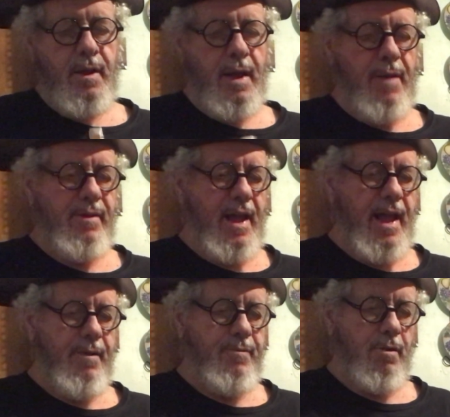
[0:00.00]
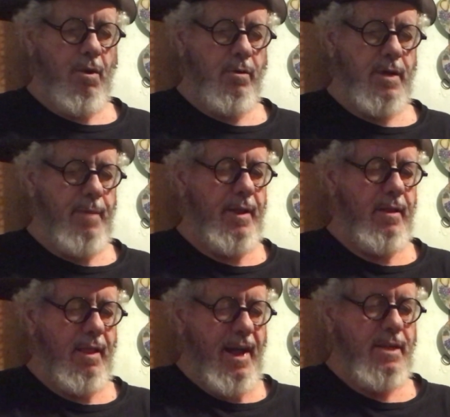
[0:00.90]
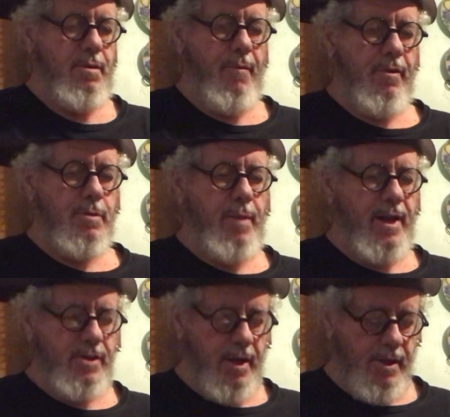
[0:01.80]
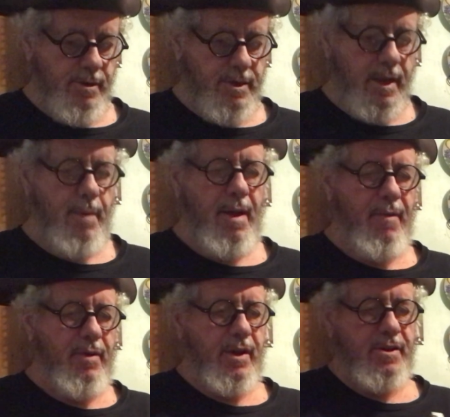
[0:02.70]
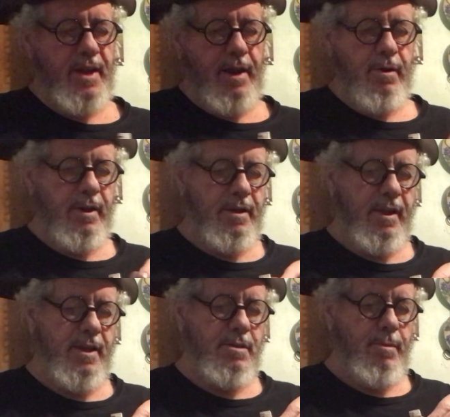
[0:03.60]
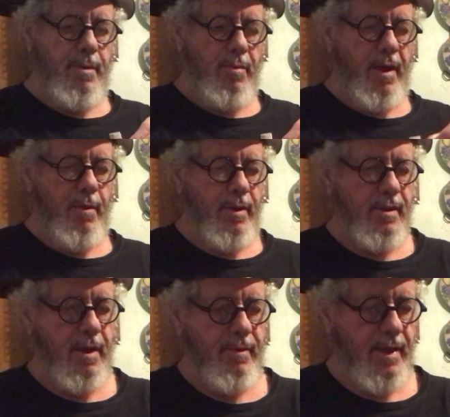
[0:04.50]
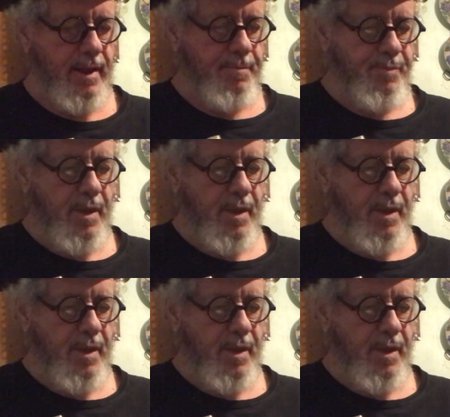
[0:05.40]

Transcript: I haven't had it for a long time now. The first batch I used, it come out of a container that the kids have been playing with and everything,